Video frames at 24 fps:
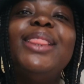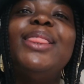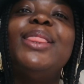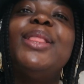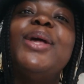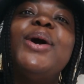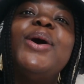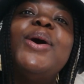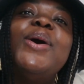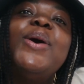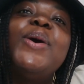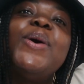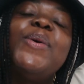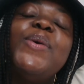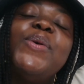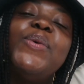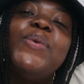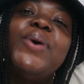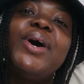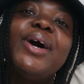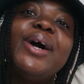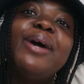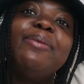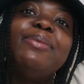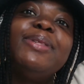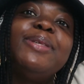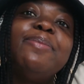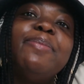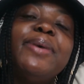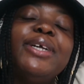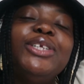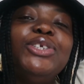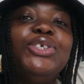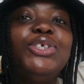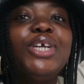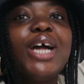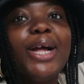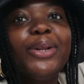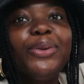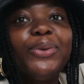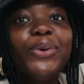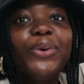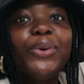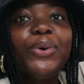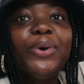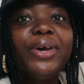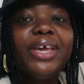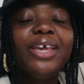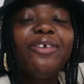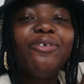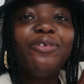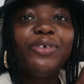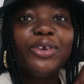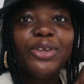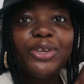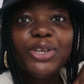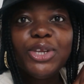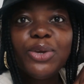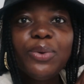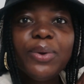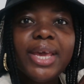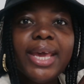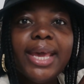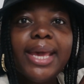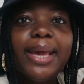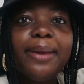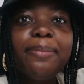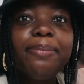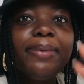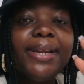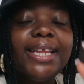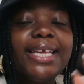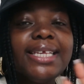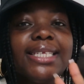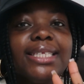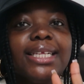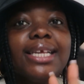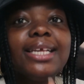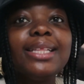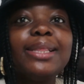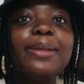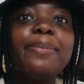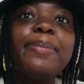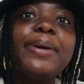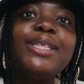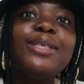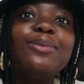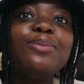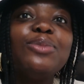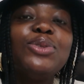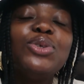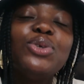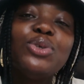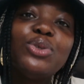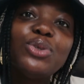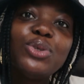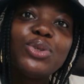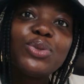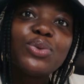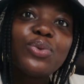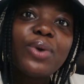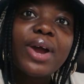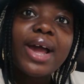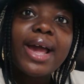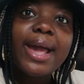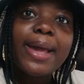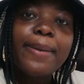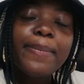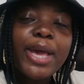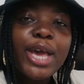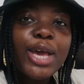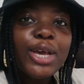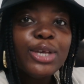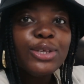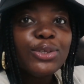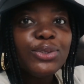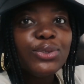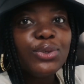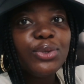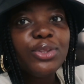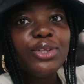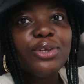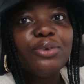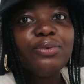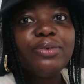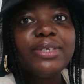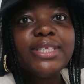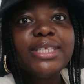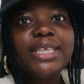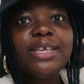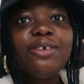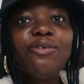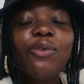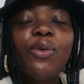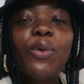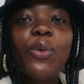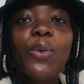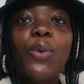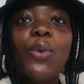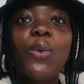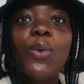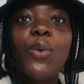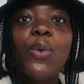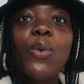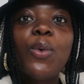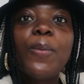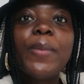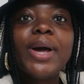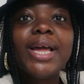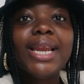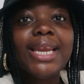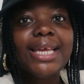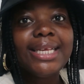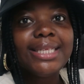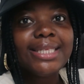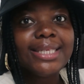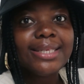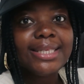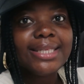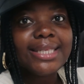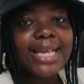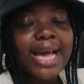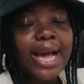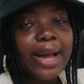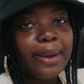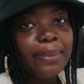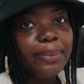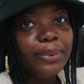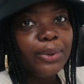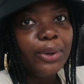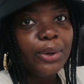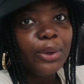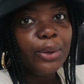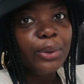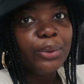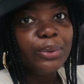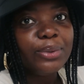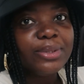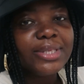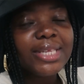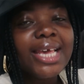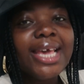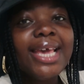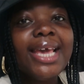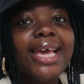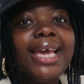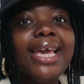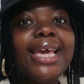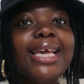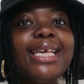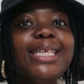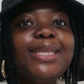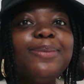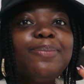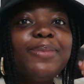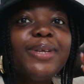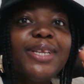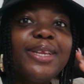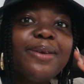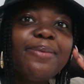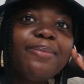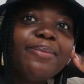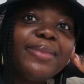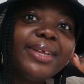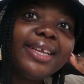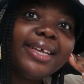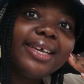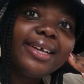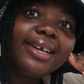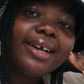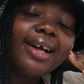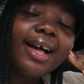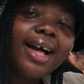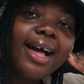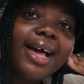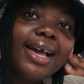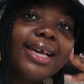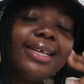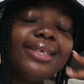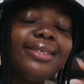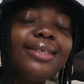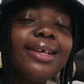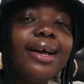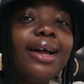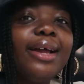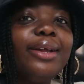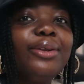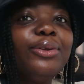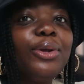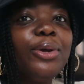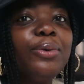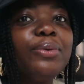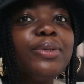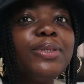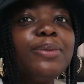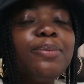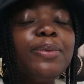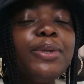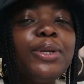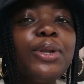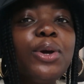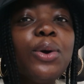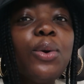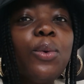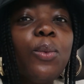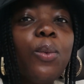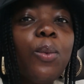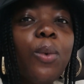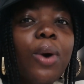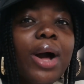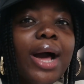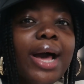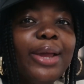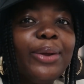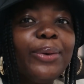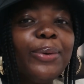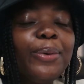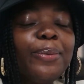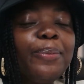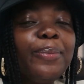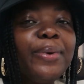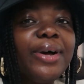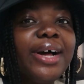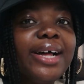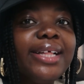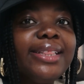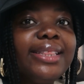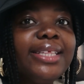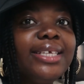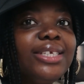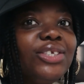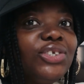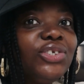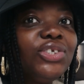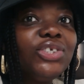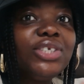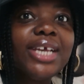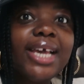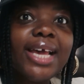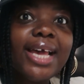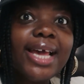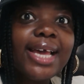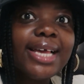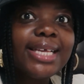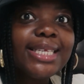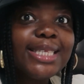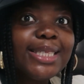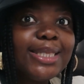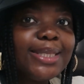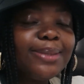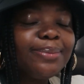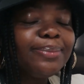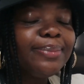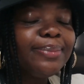hello welcome to my channel if you're new here please click the button to subscribe so that you receive all my latest uploads it's been a minute guys i know it's been a while but this year's